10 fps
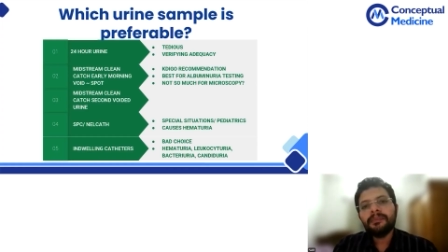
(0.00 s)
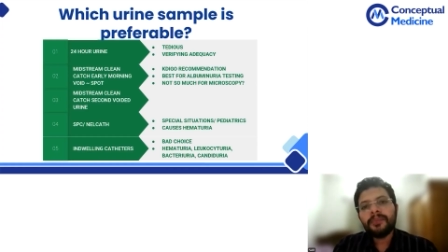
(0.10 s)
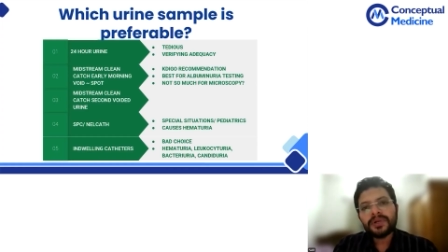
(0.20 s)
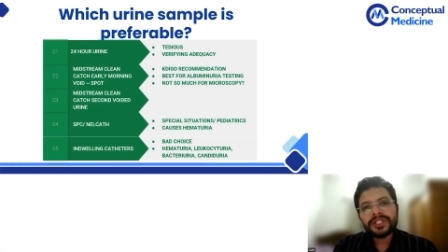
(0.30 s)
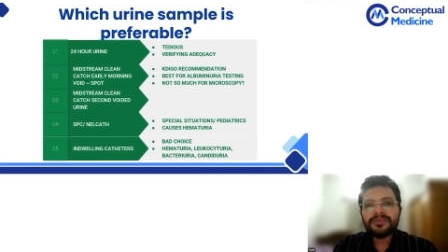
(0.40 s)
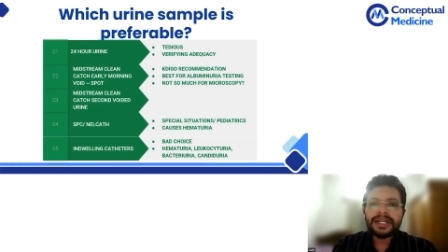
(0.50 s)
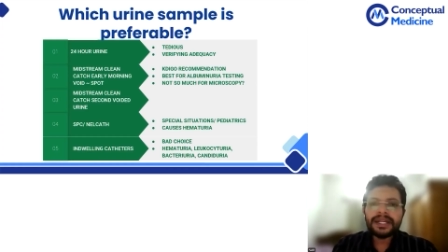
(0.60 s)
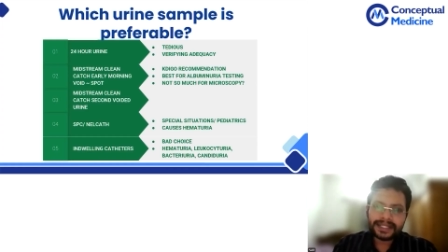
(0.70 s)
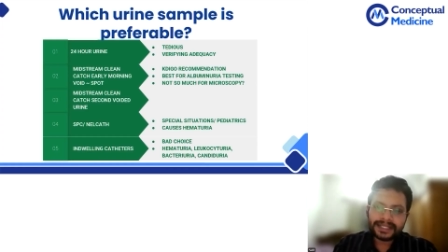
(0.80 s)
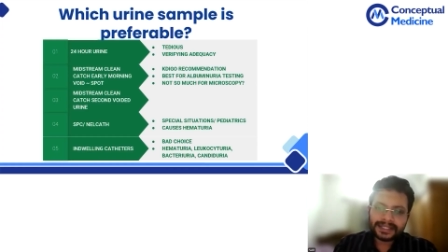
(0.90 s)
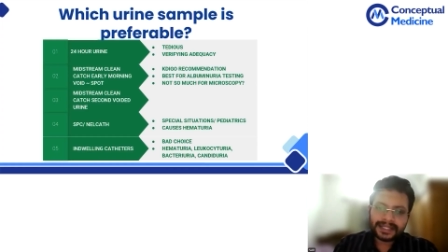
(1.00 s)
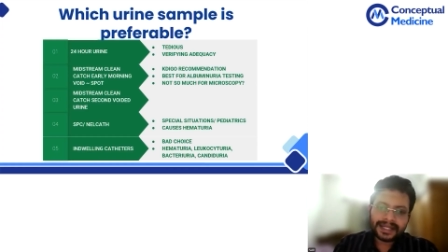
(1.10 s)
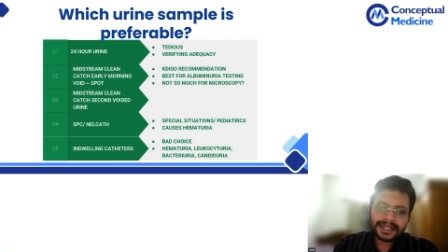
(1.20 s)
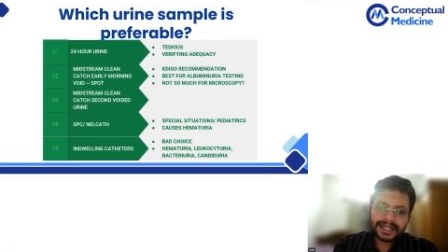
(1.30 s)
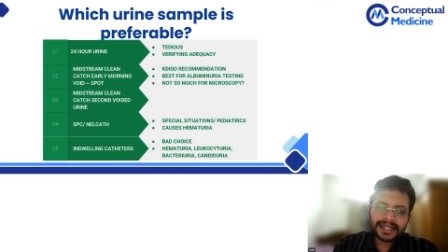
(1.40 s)
possibility that
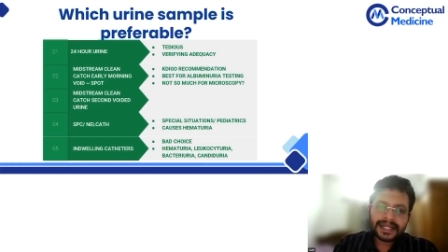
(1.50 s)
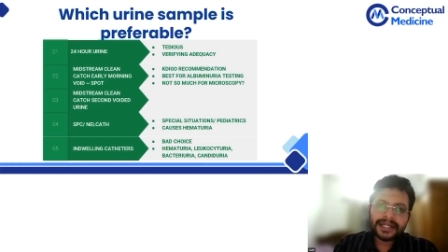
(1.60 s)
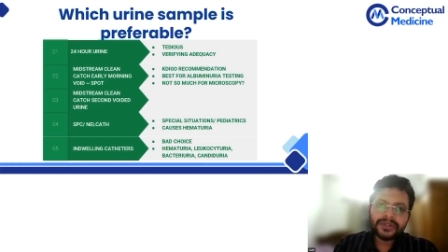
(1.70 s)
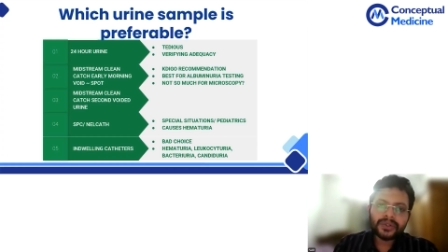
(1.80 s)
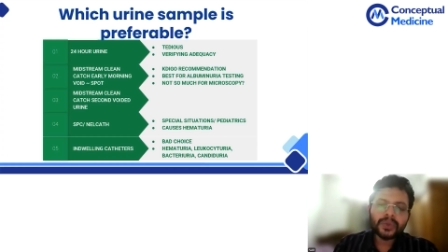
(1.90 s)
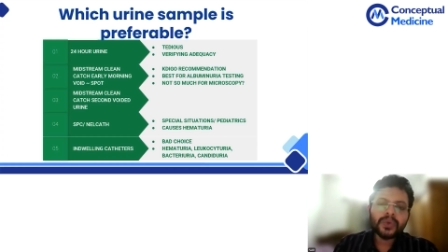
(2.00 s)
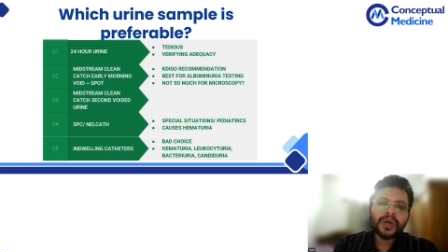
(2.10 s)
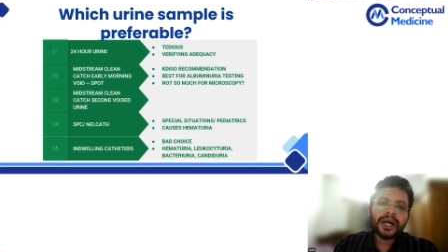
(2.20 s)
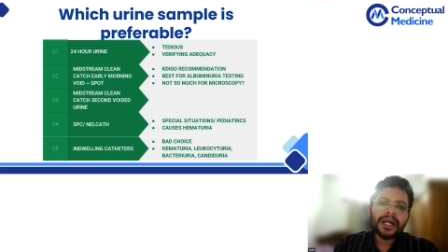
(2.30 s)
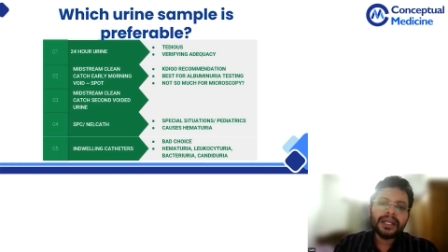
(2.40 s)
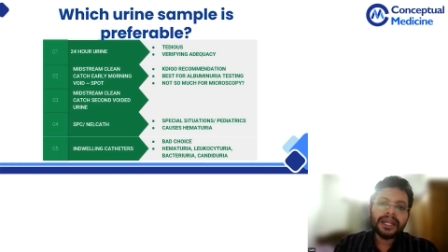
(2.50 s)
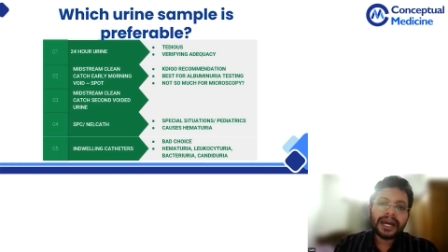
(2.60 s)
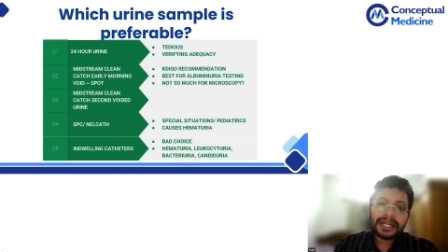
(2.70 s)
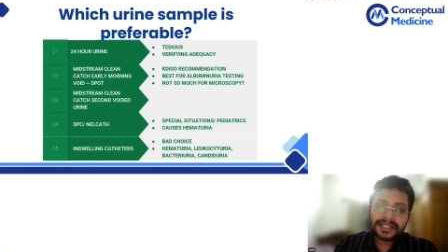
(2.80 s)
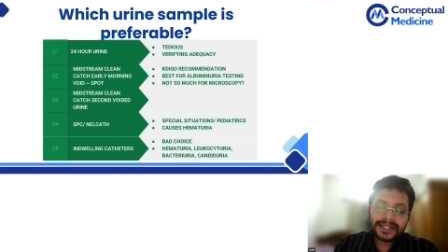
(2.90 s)
it can lead to
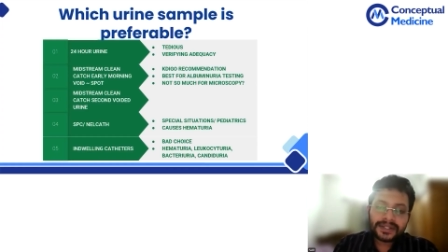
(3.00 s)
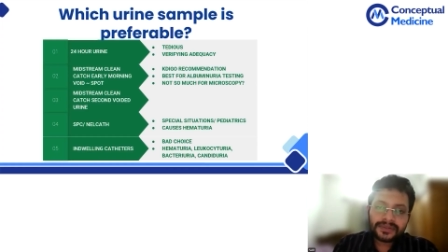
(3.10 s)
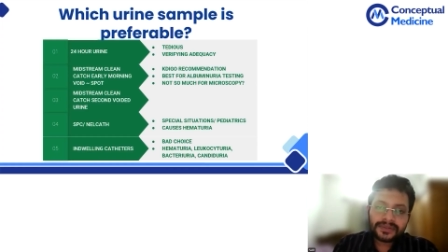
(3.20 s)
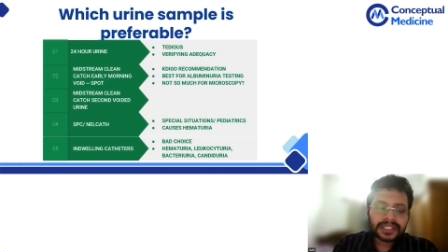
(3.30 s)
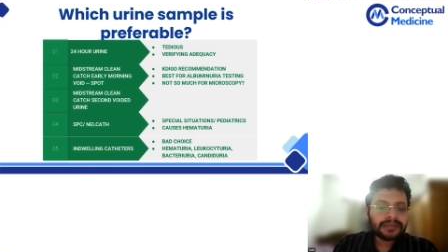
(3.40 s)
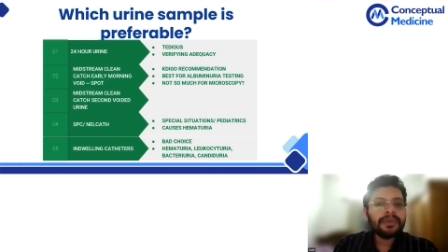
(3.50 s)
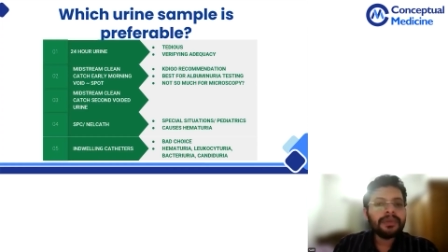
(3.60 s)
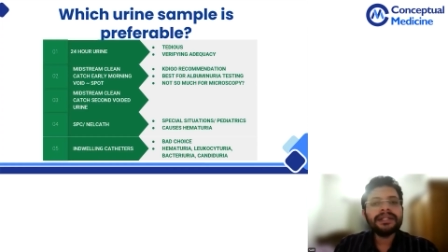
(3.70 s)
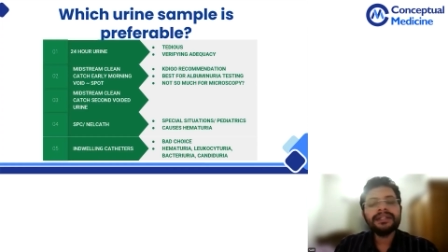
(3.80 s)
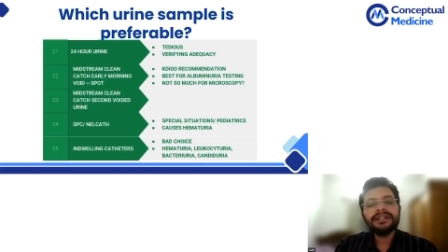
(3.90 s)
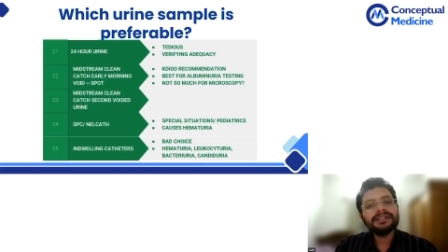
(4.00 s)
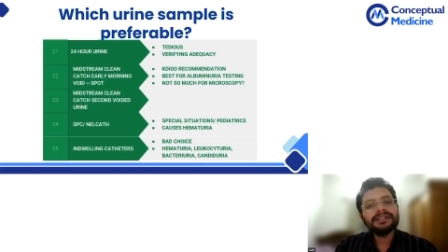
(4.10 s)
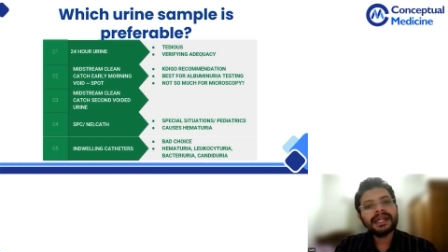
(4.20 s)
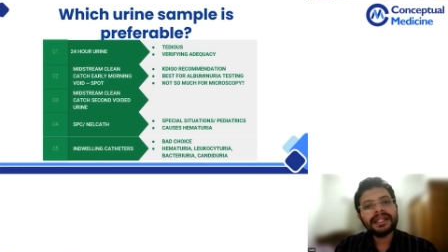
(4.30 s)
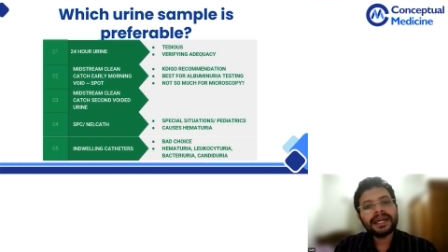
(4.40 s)
lysis of certain particles
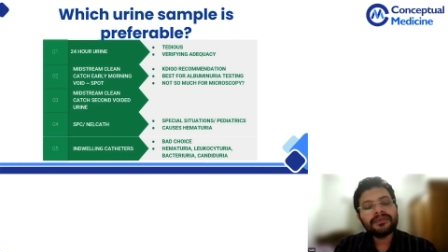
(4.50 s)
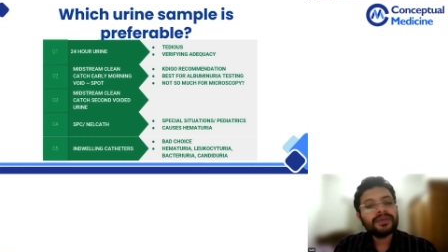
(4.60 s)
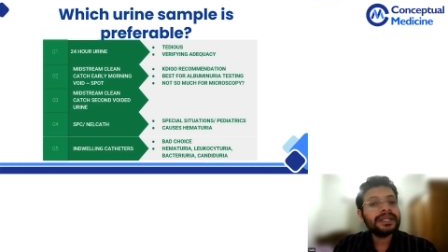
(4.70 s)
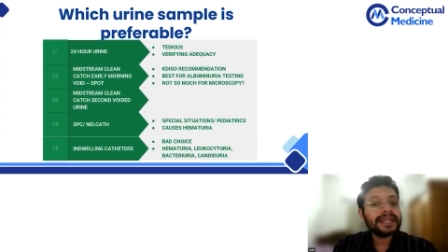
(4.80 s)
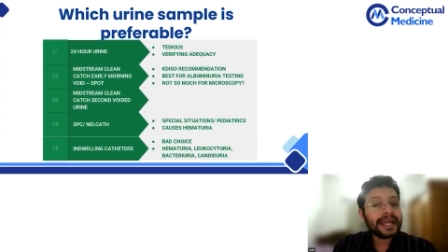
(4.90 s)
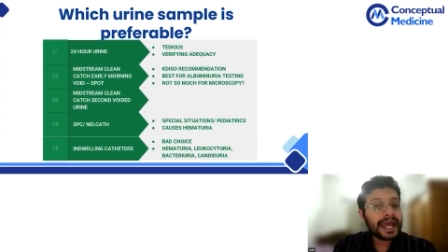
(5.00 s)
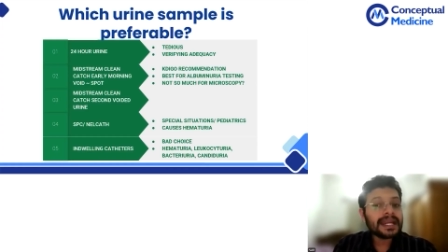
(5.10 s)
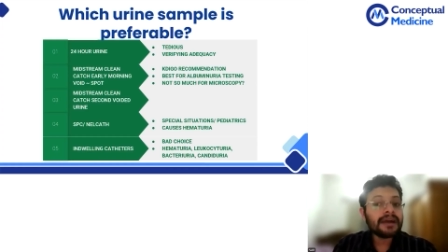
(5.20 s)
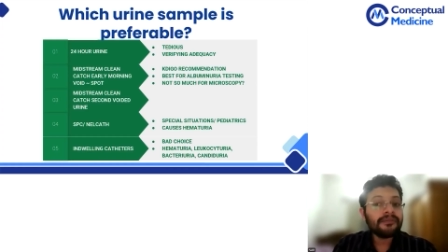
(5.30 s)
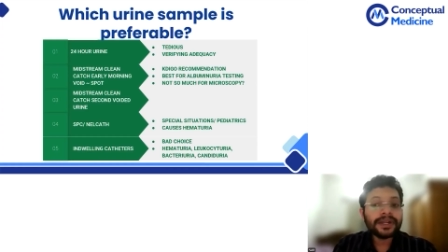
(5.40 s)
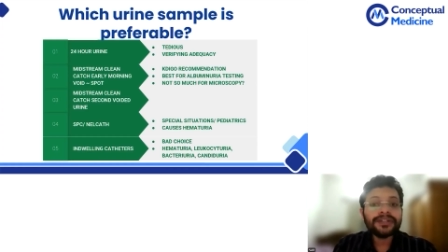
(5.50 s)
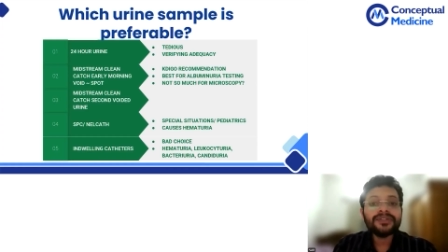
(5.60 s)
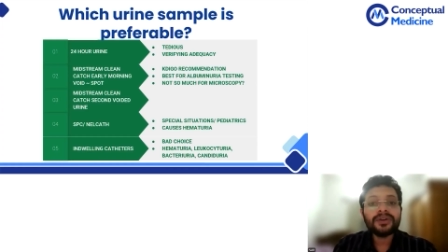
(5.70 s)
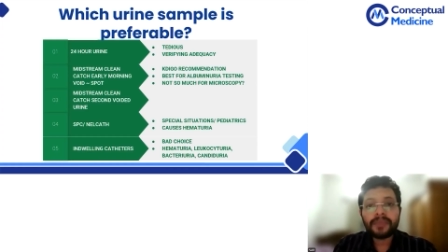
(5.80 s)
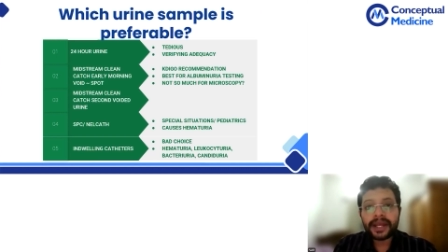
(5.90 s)
and therefore it can affect
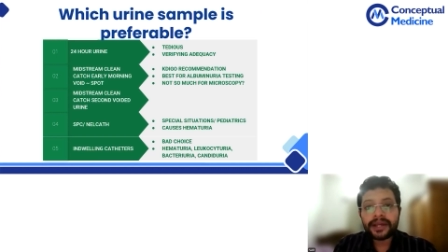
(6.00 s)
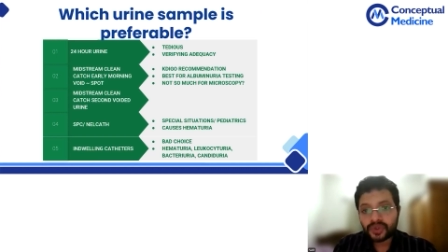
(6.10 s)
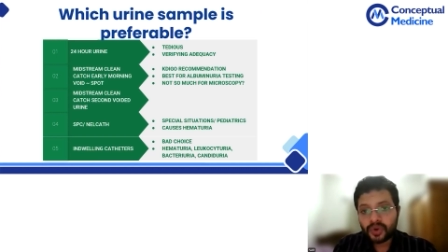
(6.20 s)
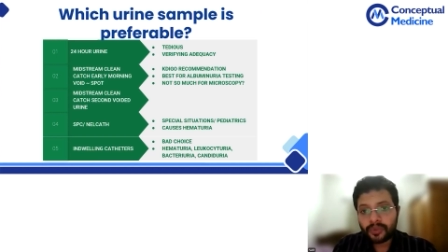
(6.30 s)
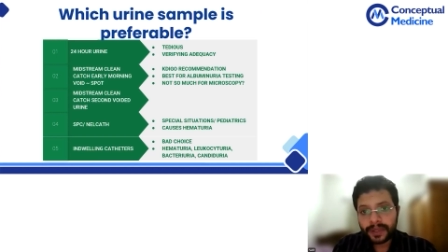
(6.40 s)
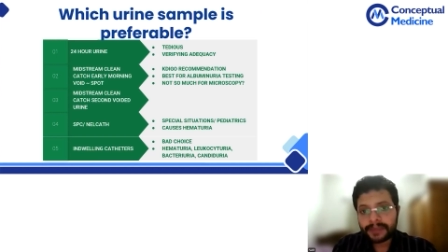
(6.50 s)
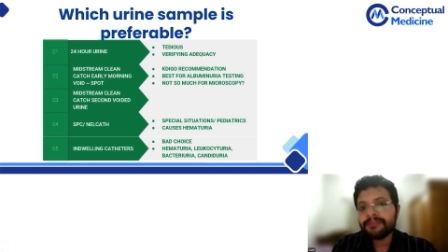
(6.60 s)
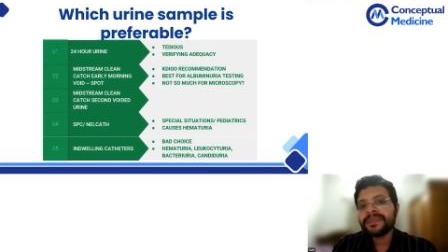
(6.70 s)
your microscopy.